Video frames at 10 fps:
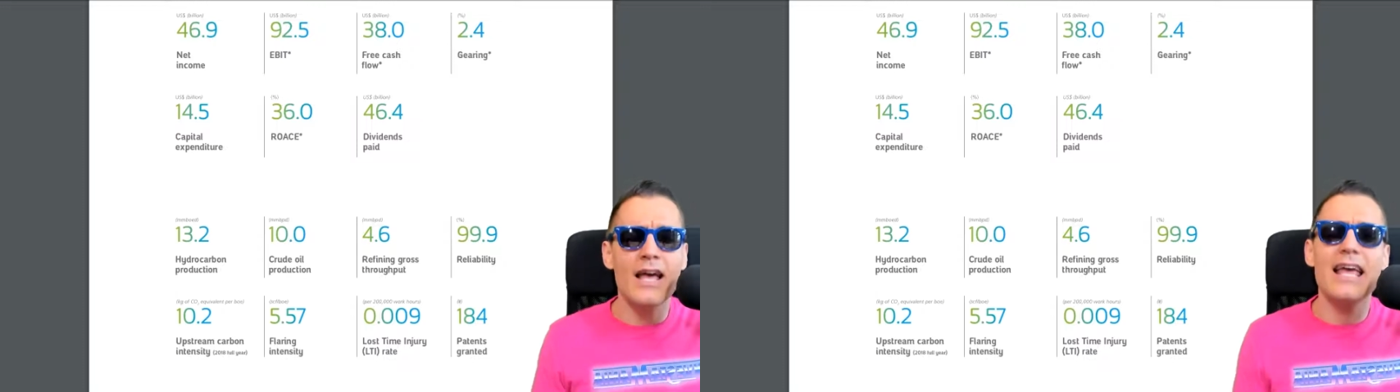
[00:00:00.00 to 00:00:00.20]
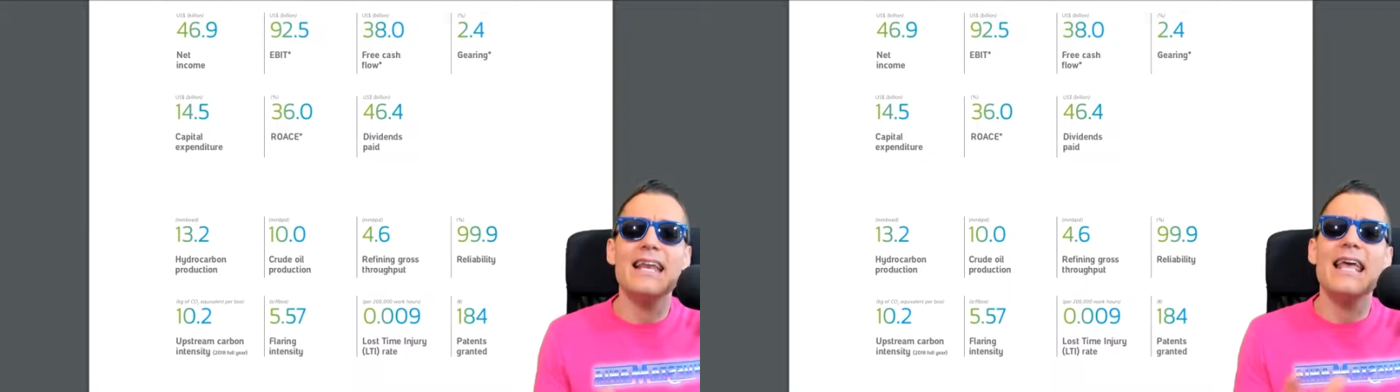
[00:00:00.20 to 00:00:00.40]

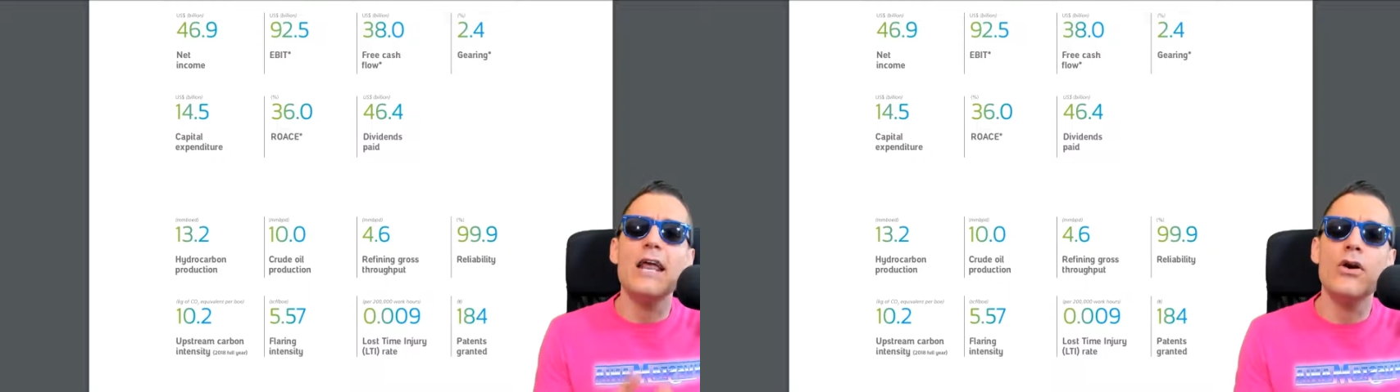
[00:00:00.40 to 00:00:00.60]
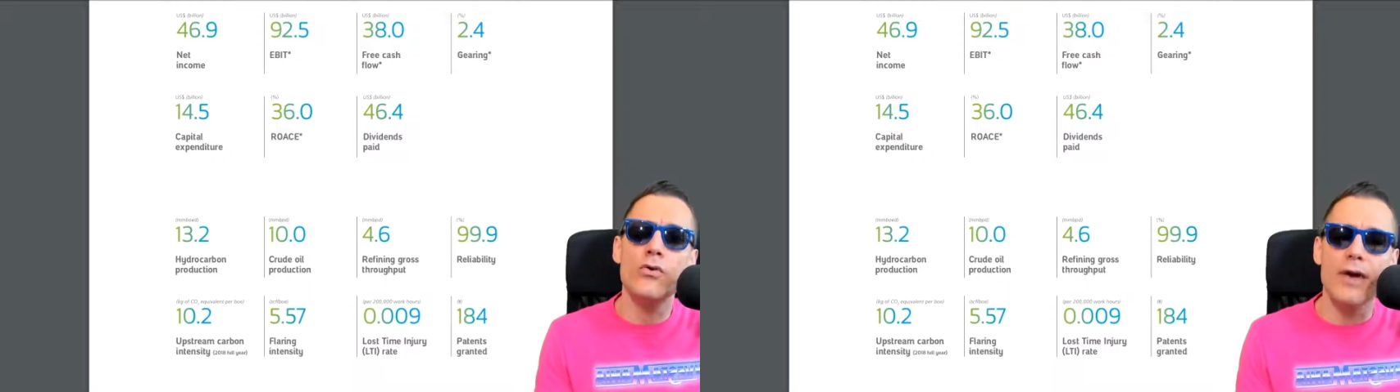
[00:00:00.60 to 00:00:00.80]
it
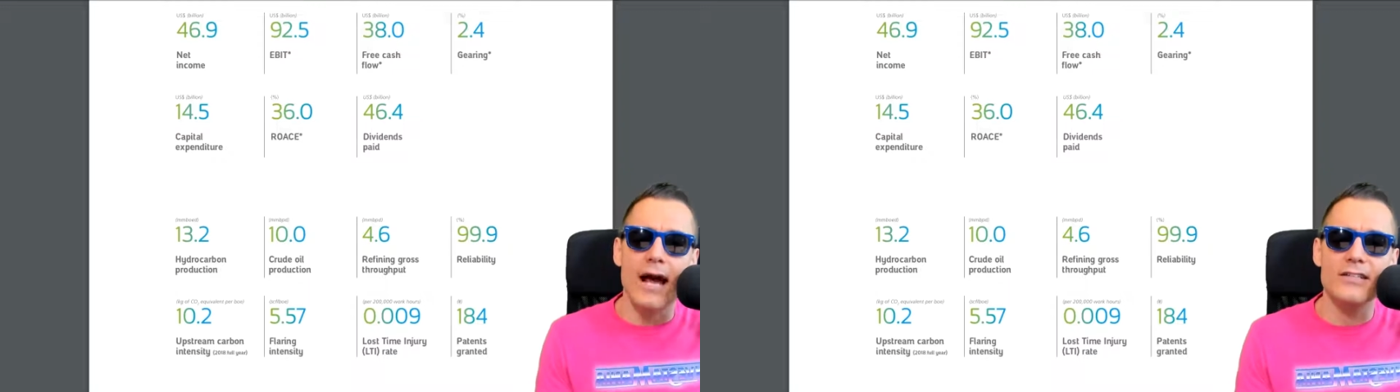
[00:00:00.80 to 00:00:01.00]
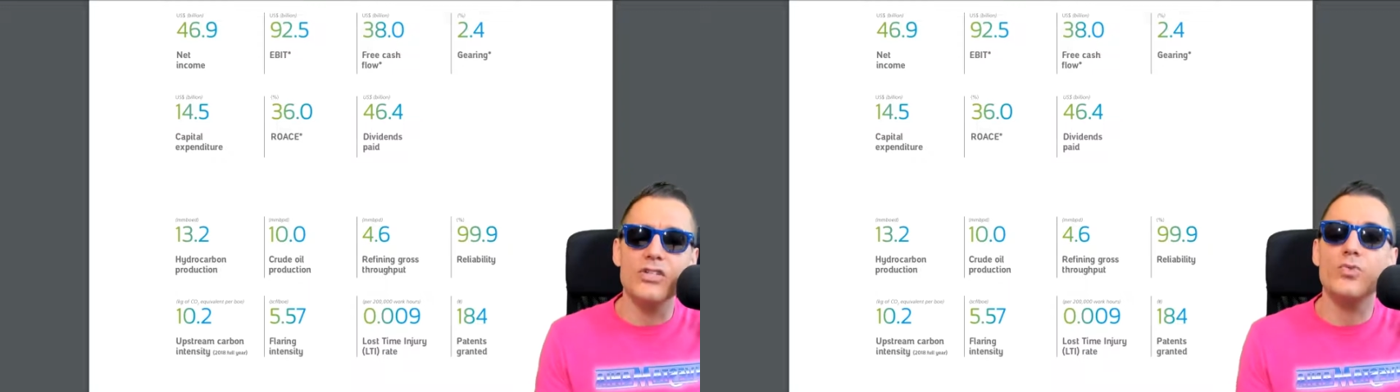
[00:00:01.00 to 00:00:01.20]

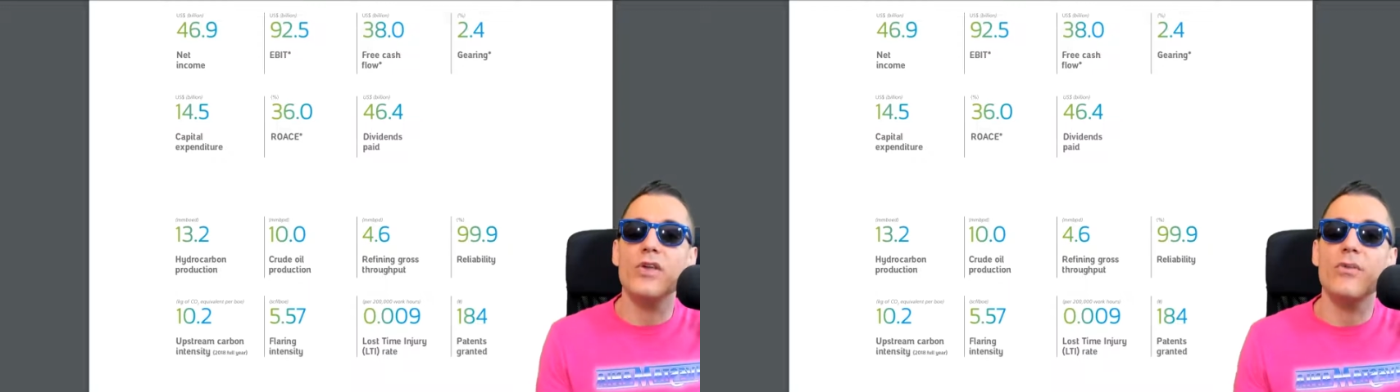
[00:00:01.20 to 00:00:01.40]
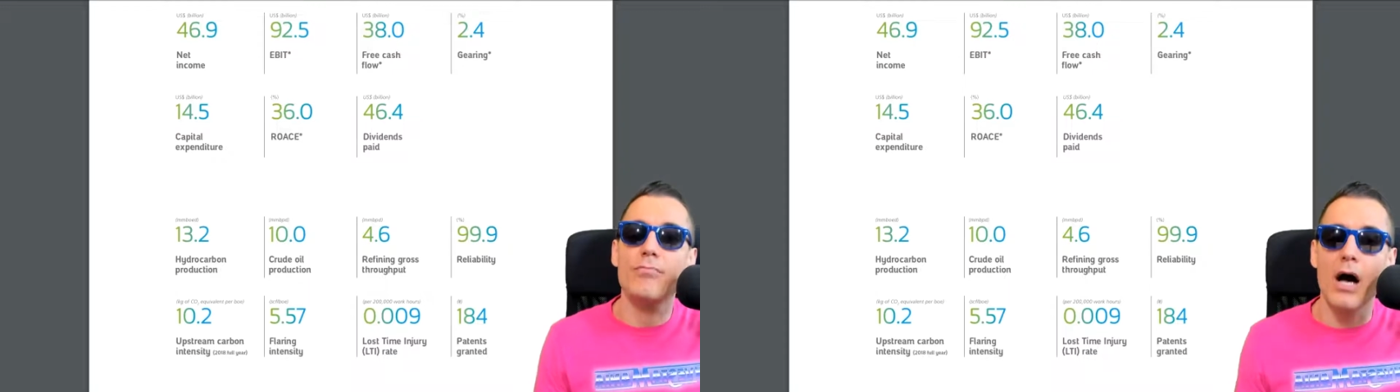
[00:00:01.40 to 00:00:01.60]
interacted
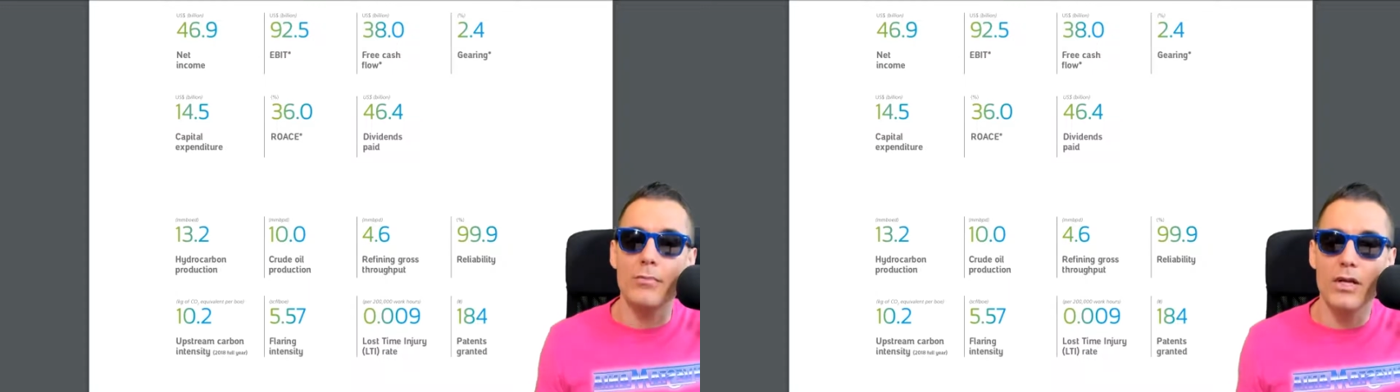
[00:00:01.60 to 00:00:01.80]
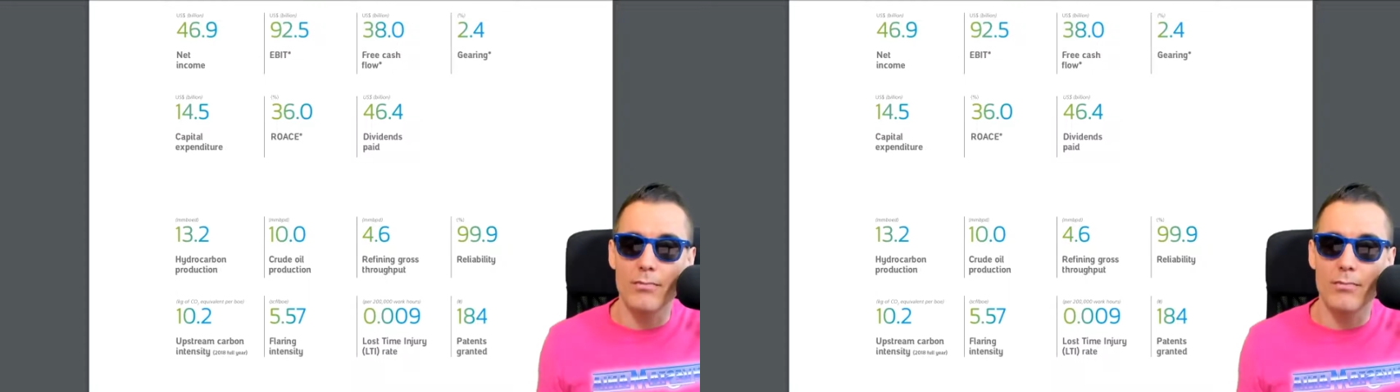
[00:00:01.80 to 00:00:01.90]
with the public